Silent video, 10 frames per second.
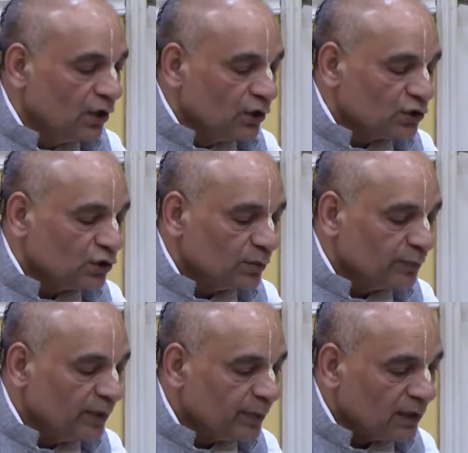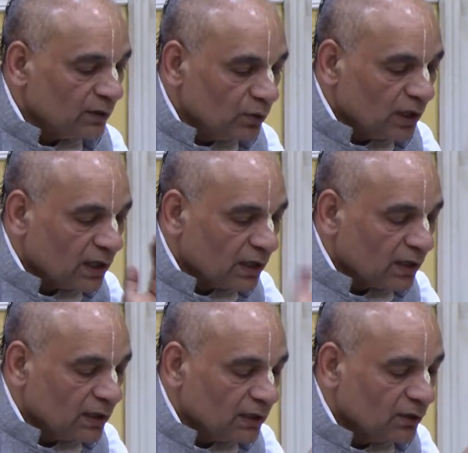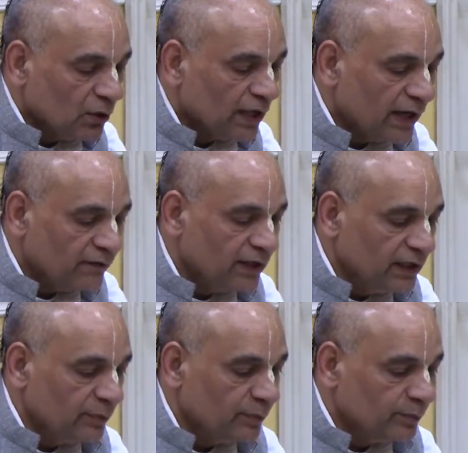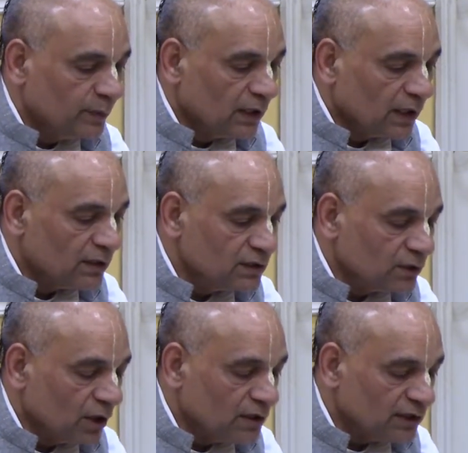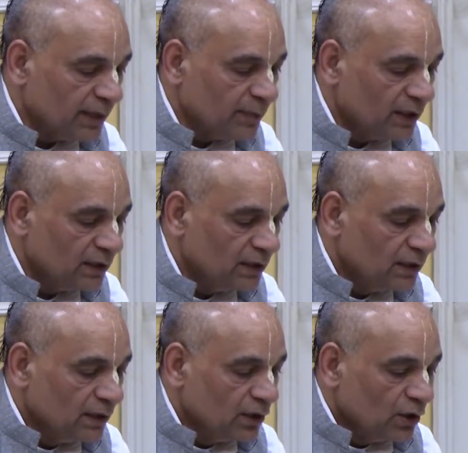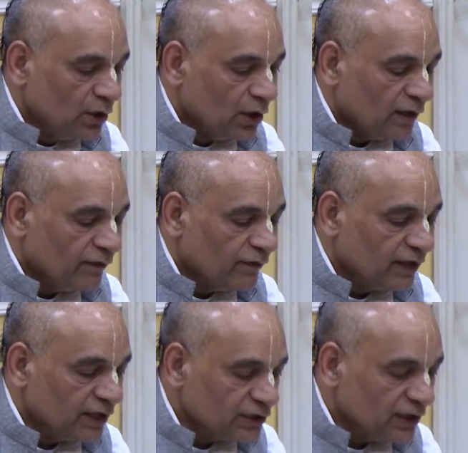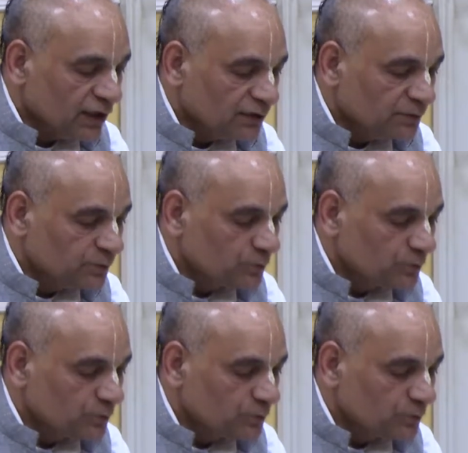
So the people who are don't have the concept of Krishna